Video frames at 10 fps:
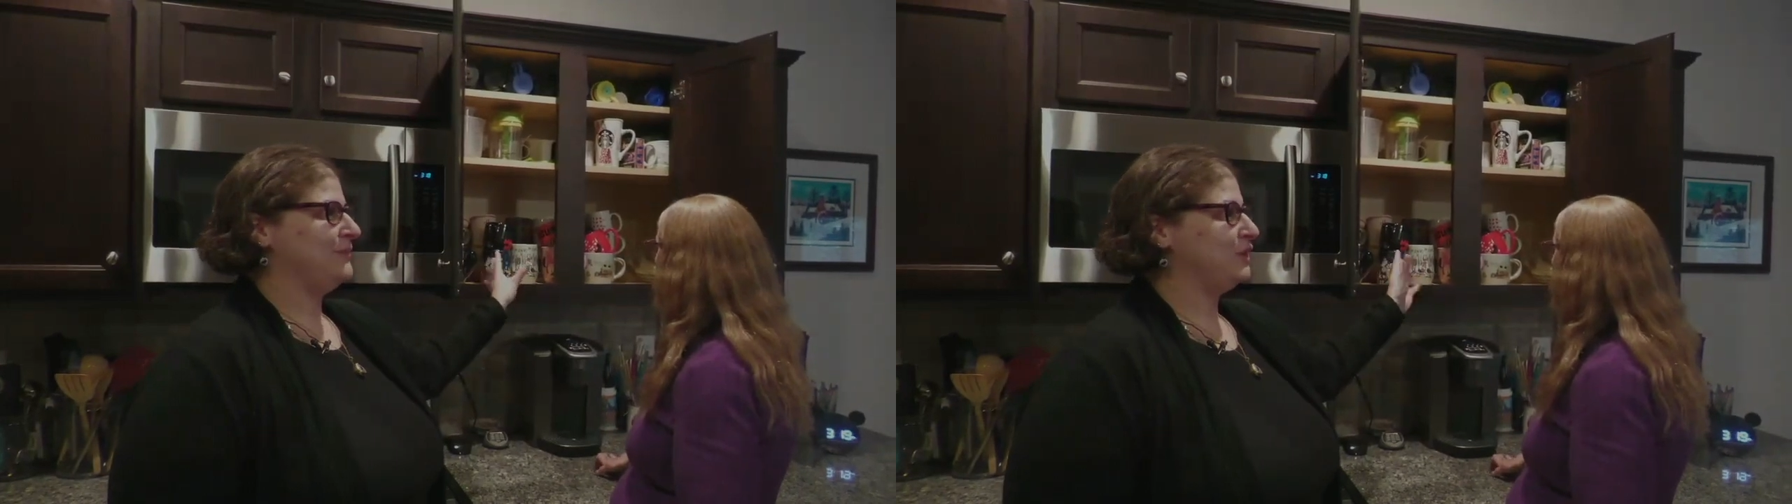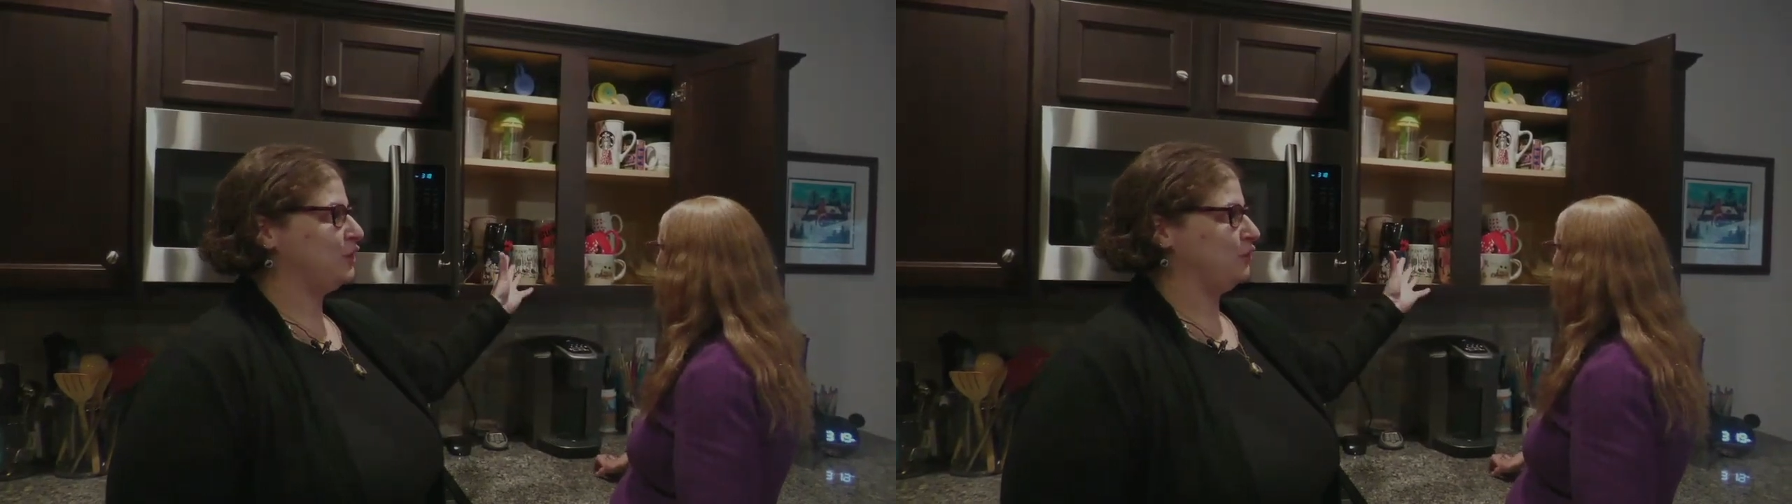
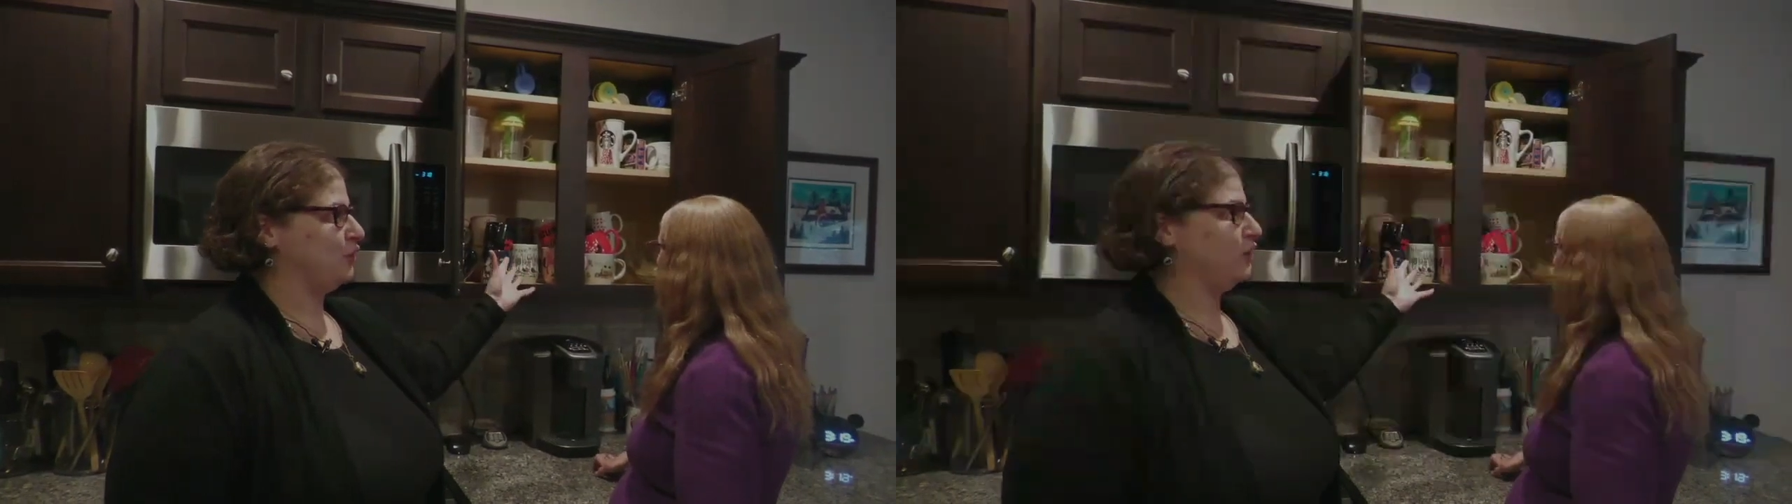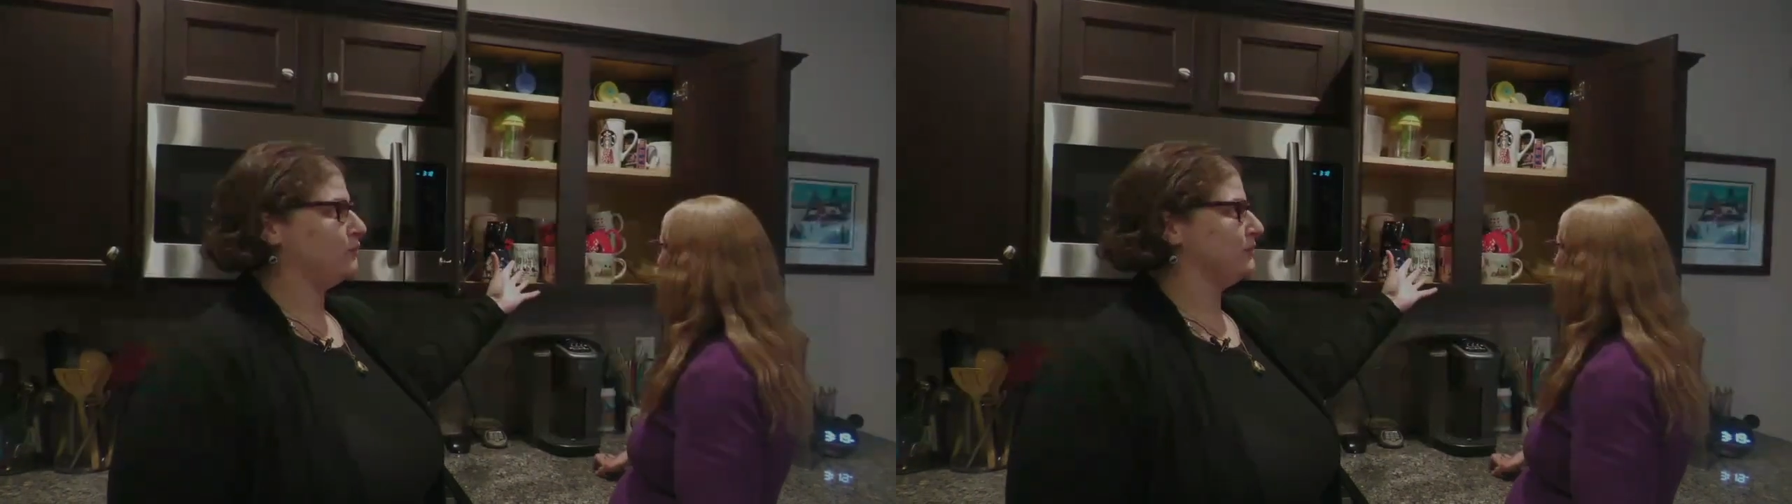
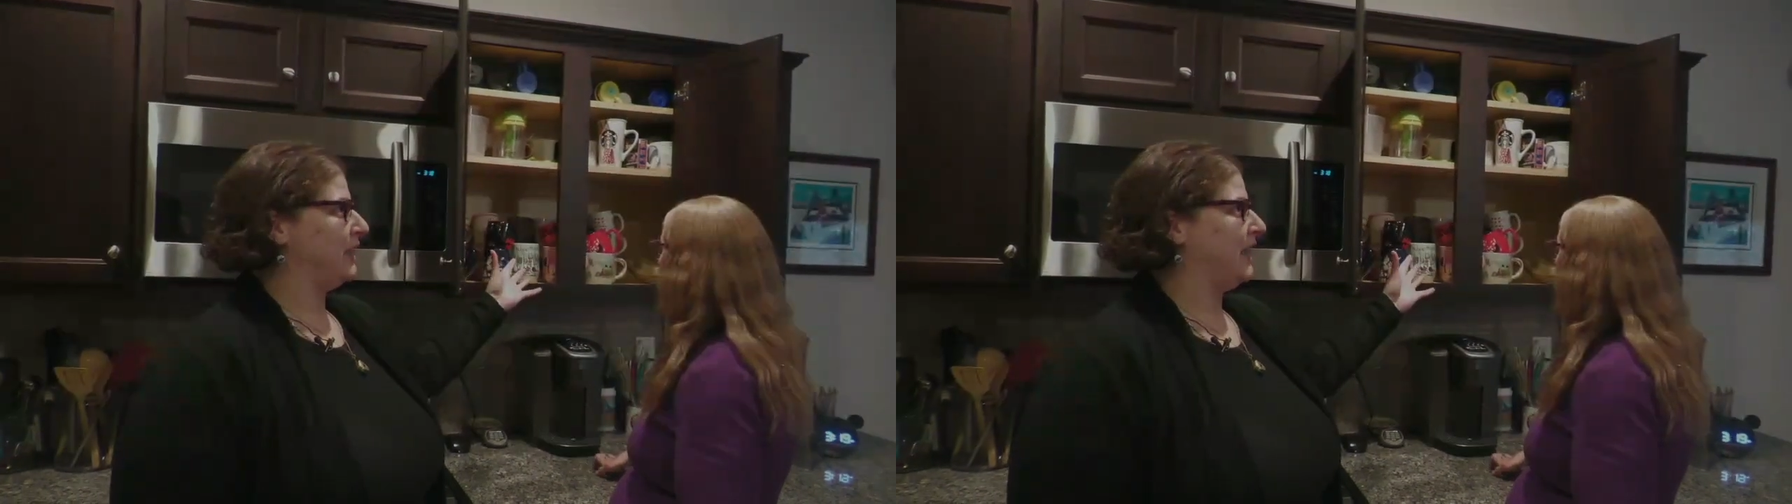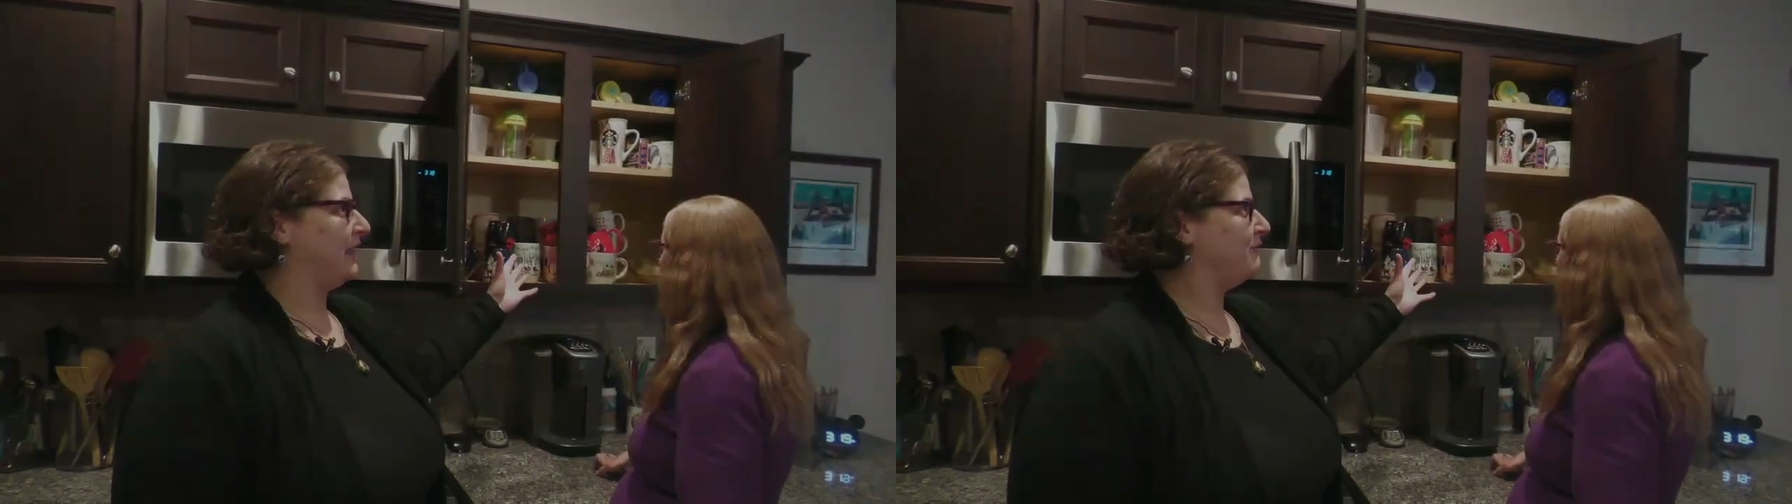your
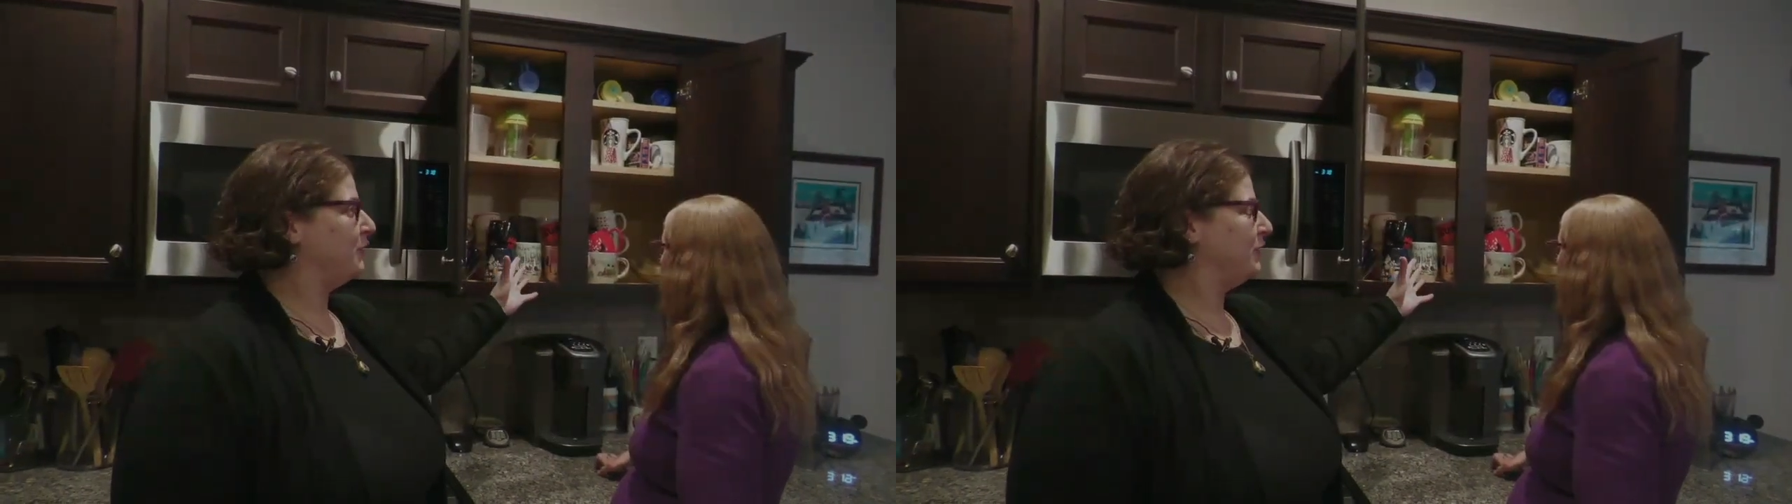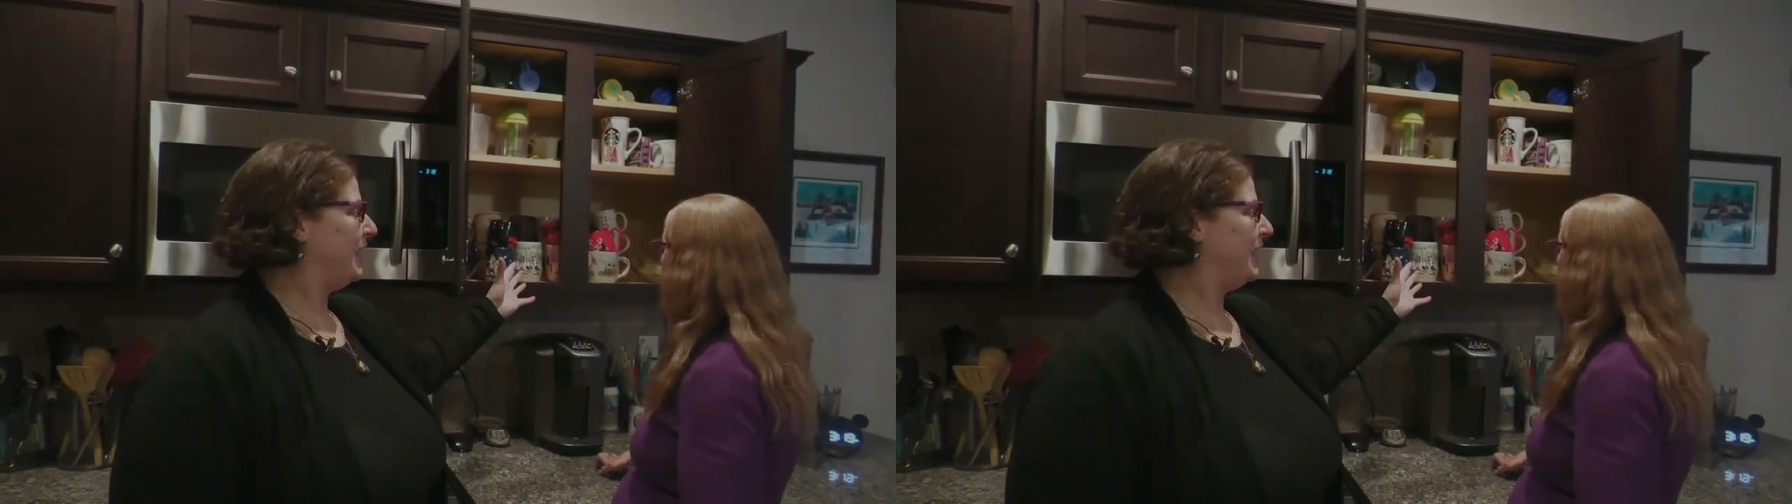eye level, I